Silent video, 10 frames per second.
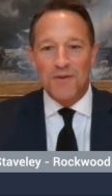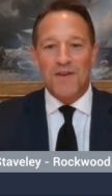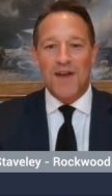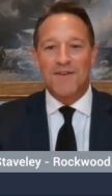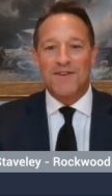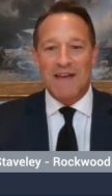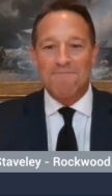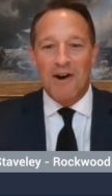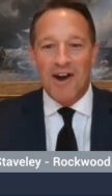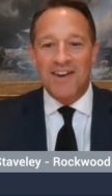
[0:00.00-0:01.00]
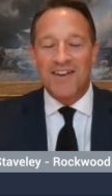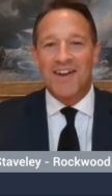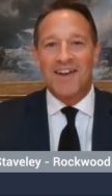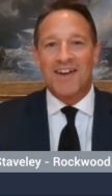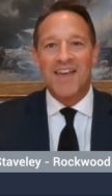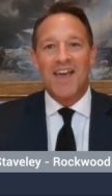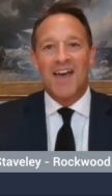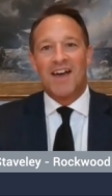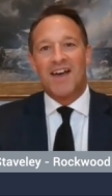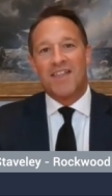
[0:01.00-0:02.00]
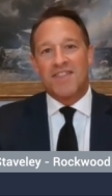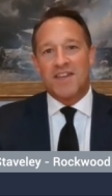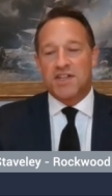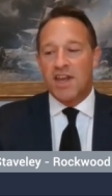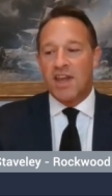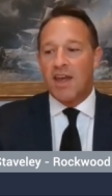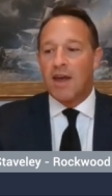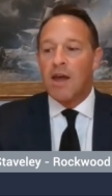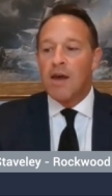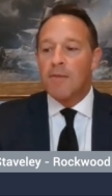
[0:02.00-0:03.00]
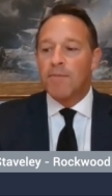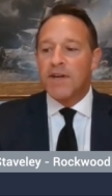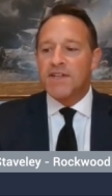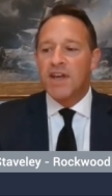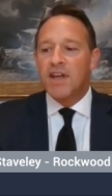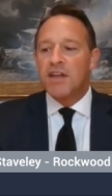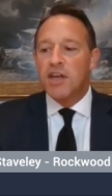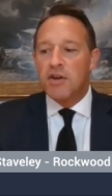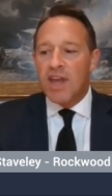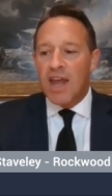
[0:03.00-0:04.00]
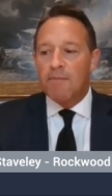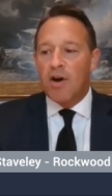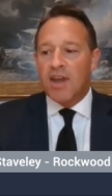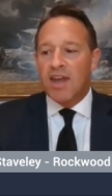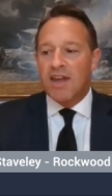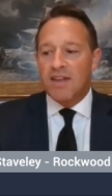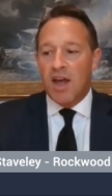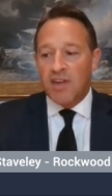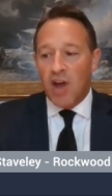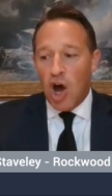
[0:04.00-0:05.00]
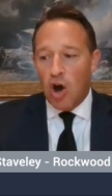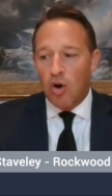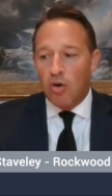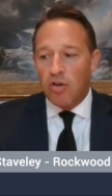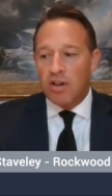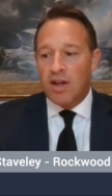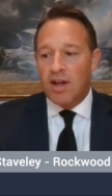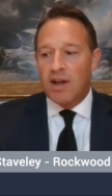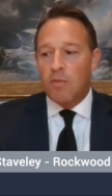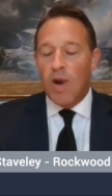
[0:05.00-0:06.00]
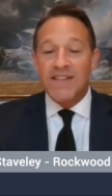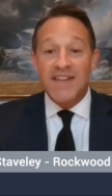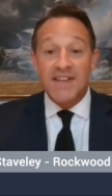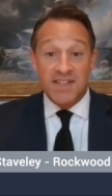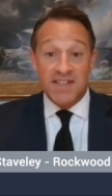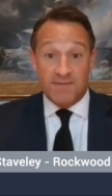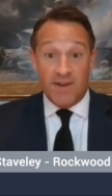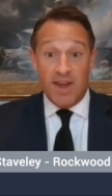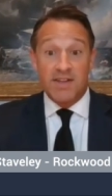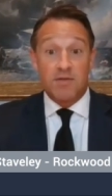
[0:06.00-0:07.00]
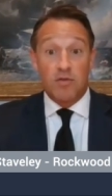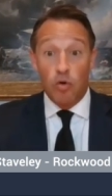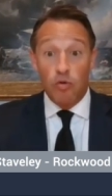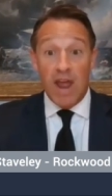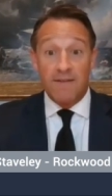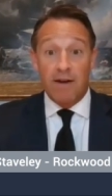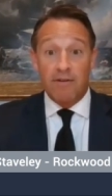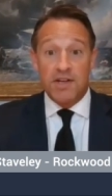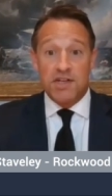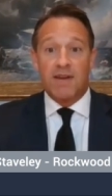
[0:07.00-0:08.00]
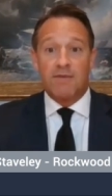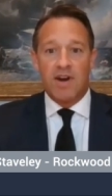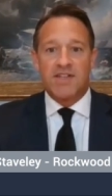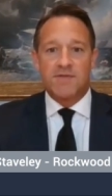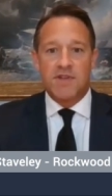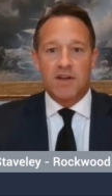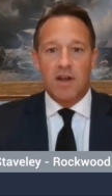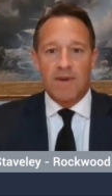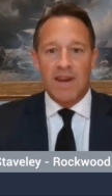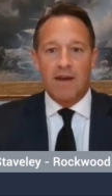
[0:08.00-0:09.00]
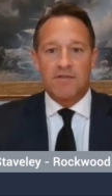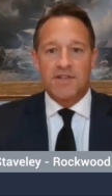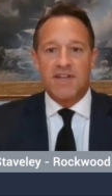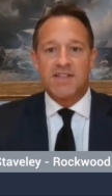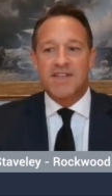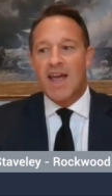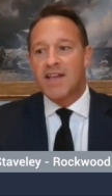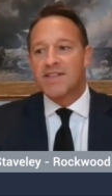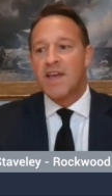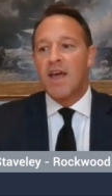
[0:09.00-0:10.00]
favourites online this year, but UK market as a whole went into this phase already very cheap relative to global equities, and has